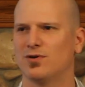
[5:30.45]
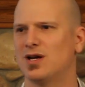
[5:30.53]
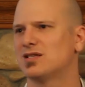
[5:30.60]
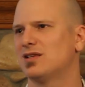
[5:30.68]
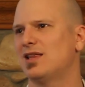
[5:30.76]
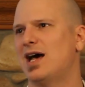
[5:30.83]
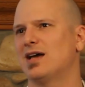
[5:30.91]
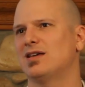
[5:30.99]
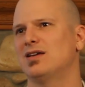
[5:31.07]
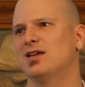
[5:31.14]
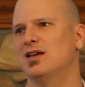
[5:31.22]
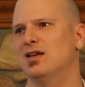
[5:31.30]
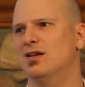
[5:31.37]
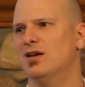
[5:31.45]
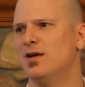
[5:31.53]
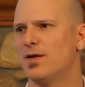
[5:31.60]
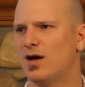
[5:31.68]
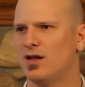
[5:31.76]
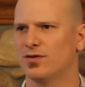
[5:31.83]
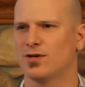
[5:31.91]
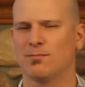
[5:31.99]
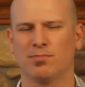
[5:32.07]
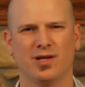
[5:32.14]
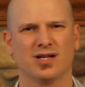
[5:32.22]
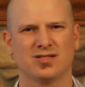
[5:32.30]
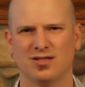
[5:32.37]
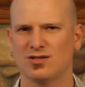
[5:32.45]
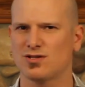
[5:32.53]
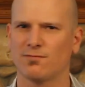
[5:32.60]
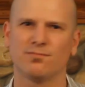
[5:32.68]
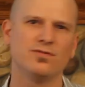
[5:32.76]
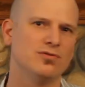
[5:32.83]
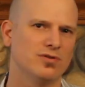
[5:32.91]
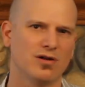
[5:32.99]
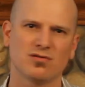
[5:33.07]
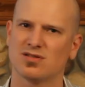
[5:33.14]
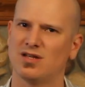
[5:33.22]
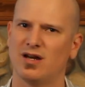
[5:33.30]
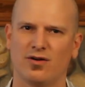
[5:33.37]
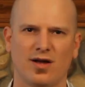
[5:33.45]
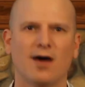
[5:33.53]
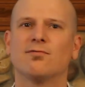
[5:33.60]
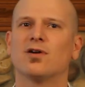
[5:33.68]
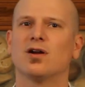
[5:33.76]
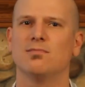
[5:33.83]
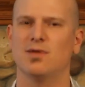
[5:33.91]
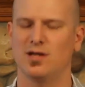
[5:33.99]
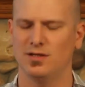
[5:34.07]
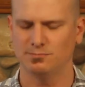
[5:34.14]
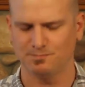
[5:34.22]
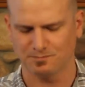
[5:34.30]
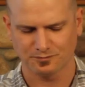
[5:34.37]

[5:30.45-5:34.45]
It's lacking in complexity. There's a few notes there, not very many.